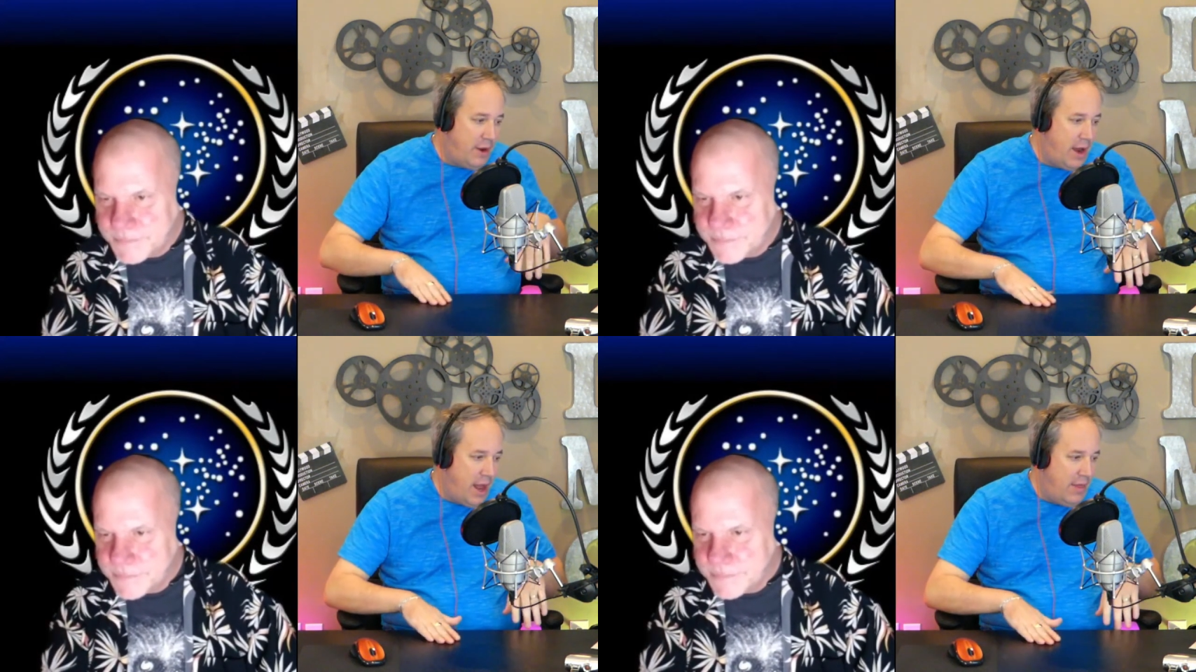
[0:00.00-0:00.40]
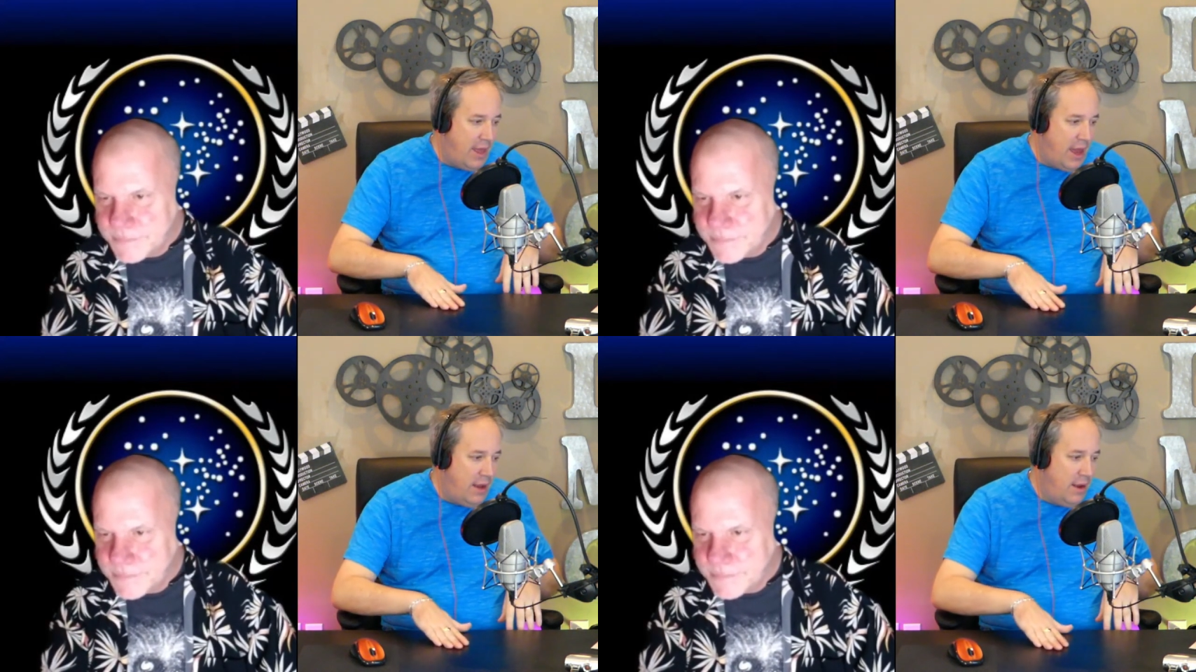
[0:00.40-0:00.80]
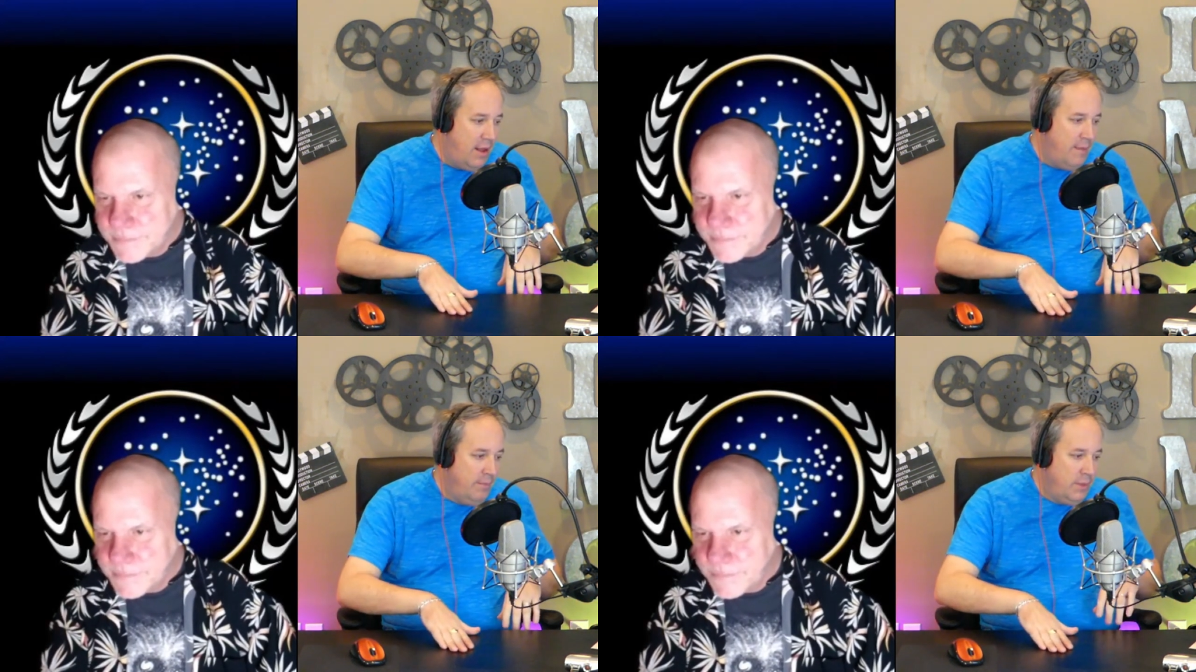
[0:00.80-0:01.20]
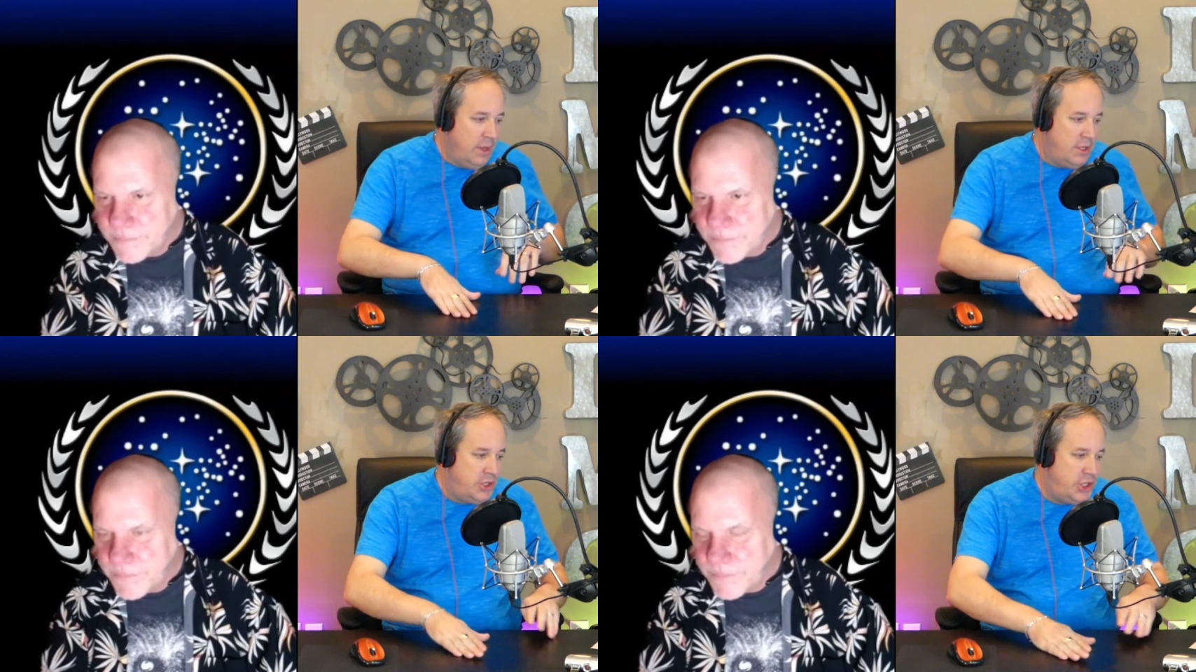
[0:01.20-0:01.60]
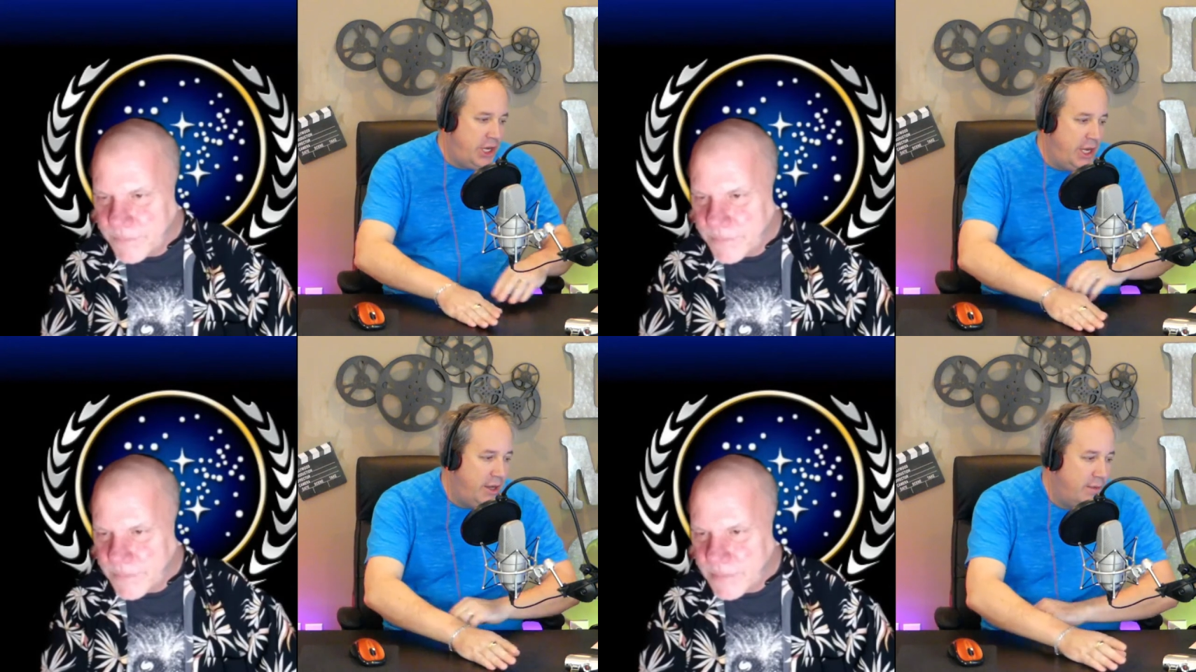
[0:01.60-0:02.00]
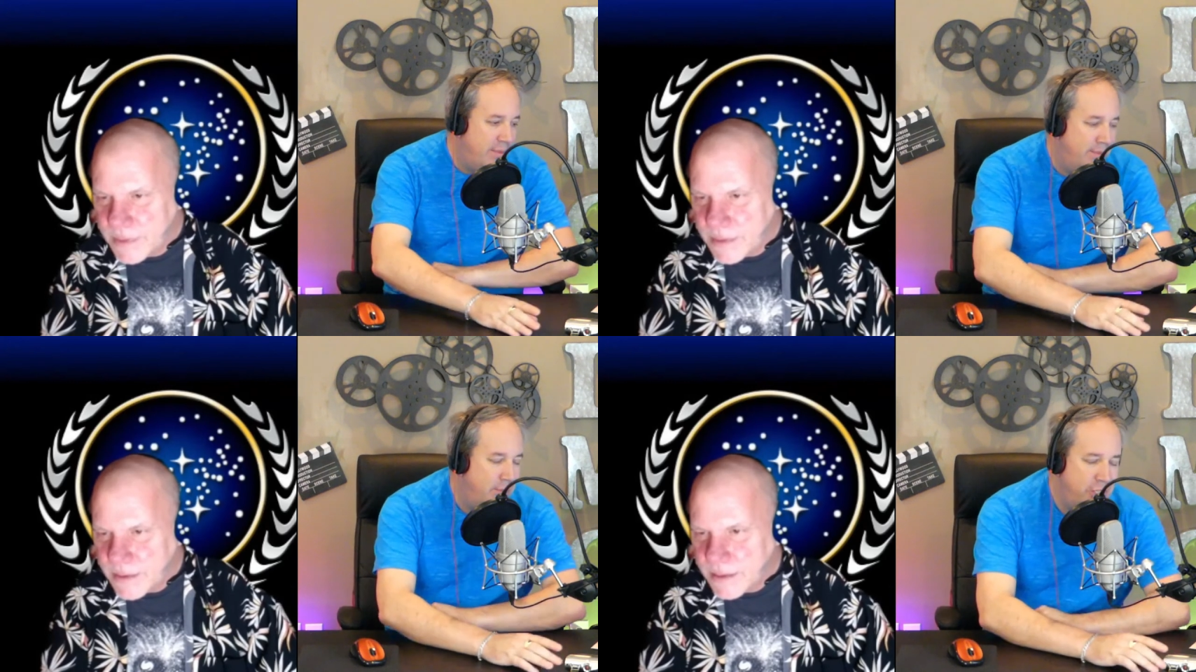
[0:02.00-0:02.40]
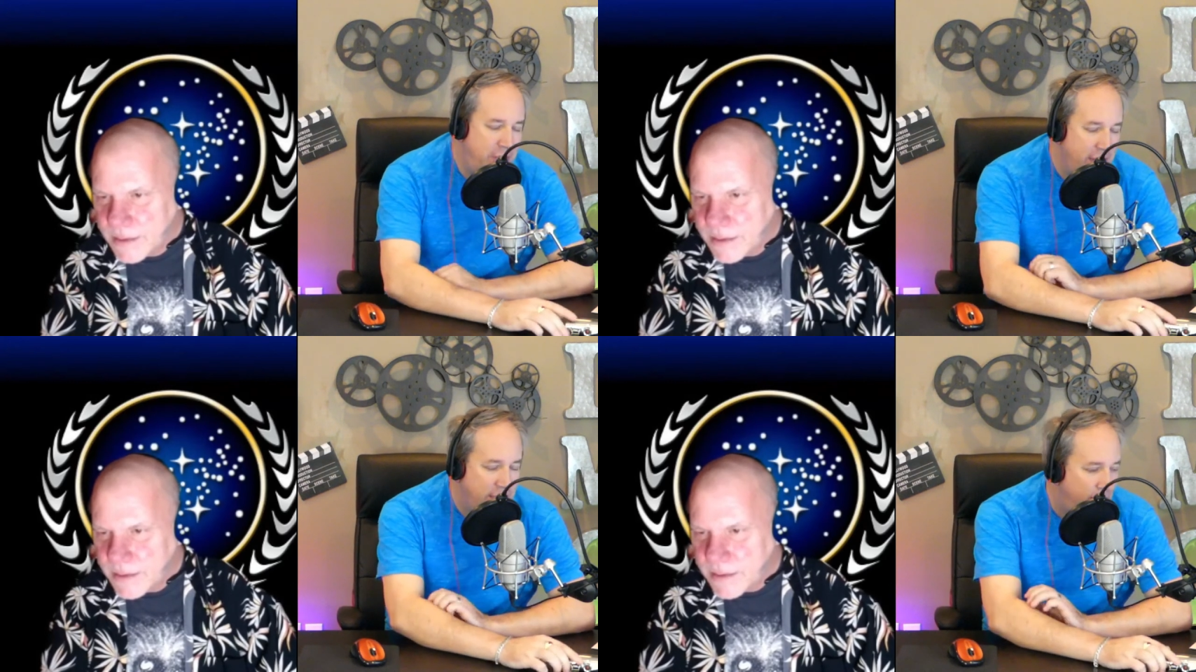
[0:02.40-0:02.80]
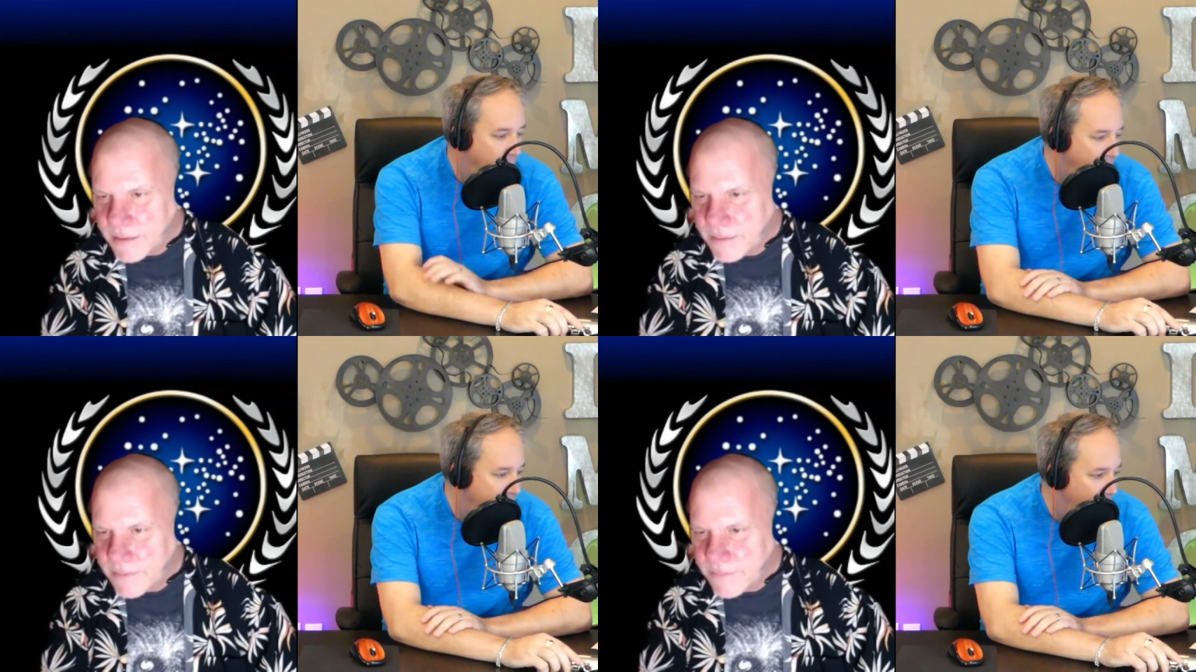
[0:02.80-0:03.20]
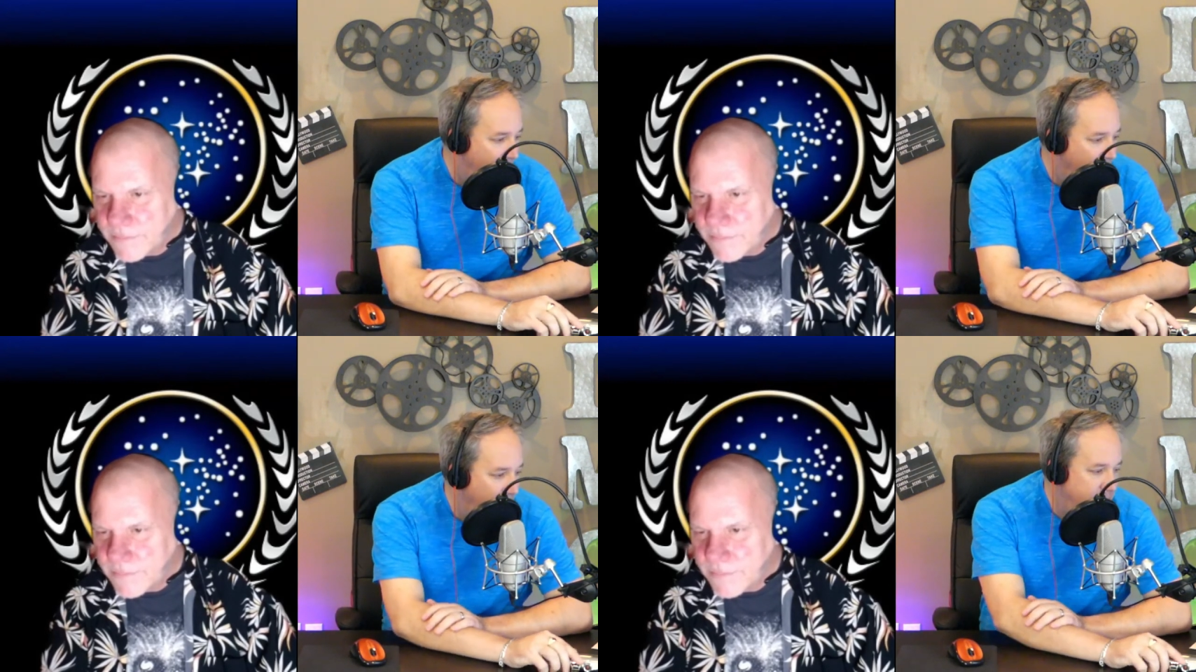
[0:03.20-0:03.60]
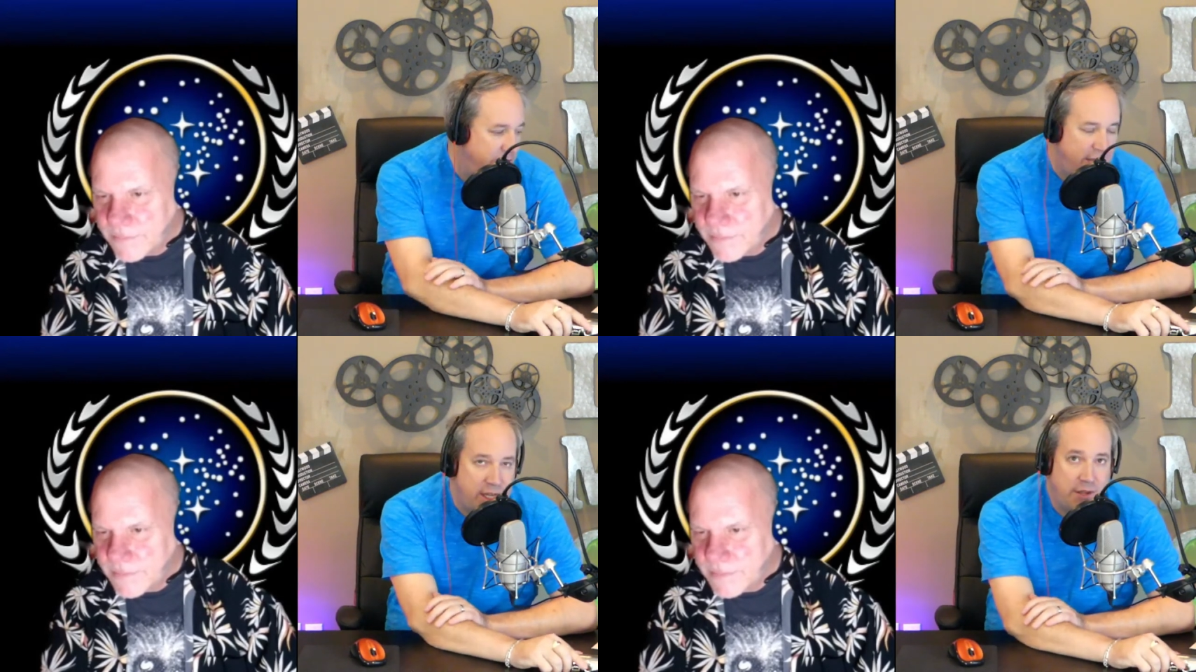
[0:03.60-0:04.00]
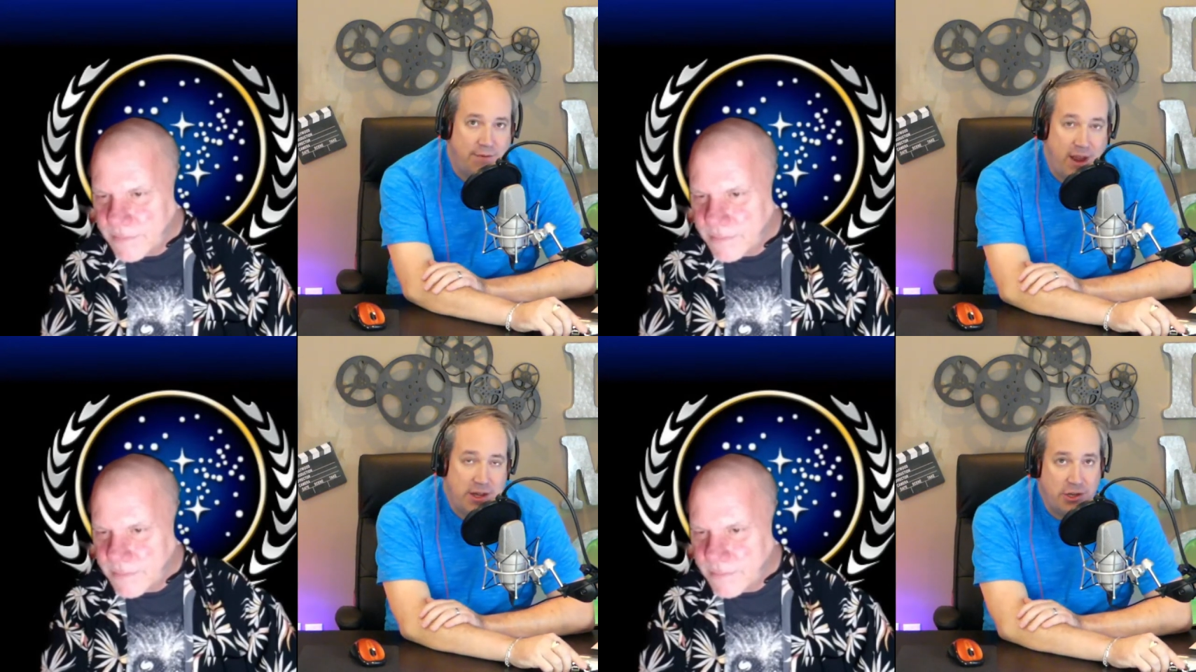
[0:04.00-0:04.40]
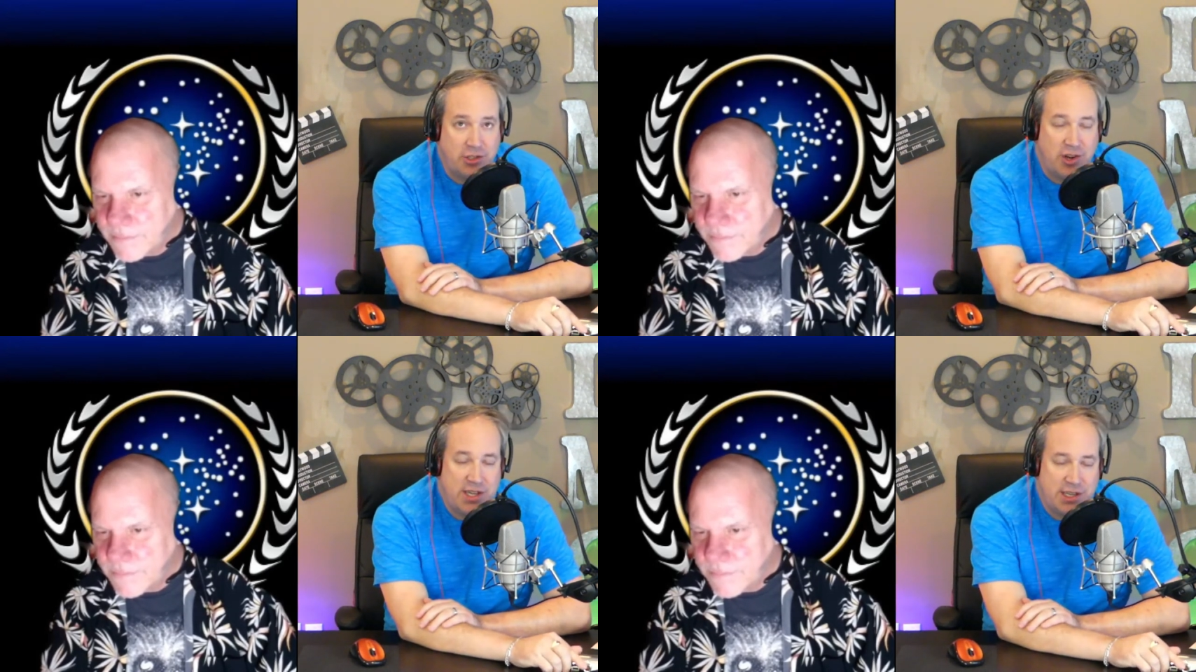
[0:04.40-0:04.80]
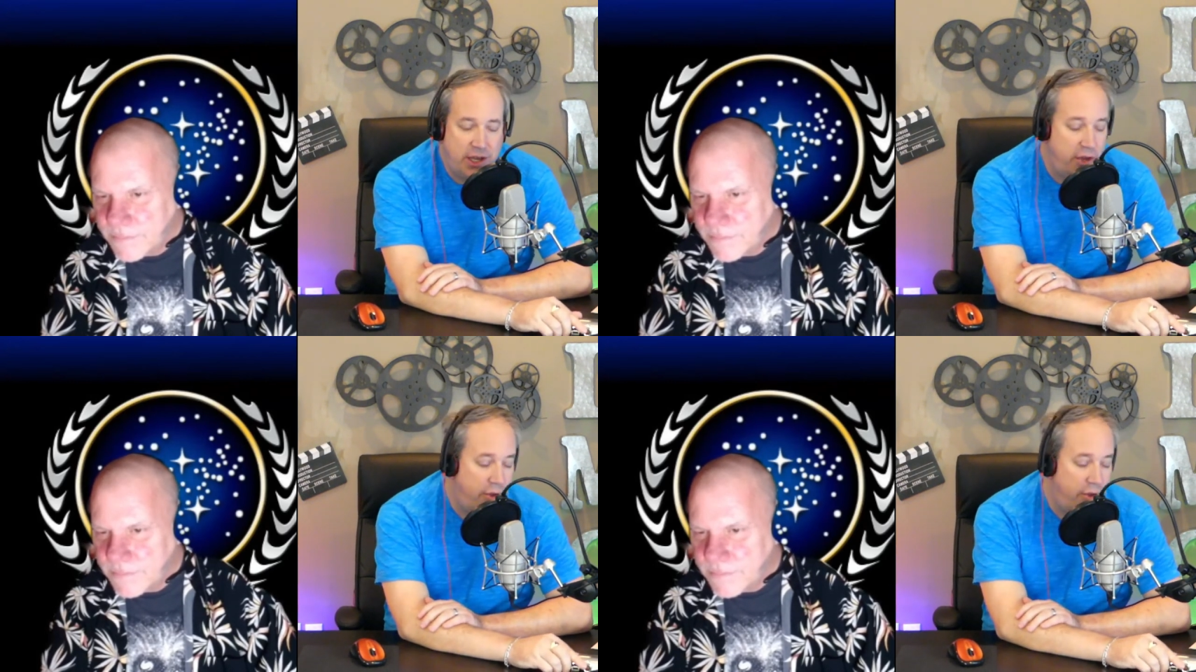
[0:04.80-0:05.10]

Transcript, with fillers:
Speaker 1: And then she she has a breakdown and she takes a phaser and tries to kill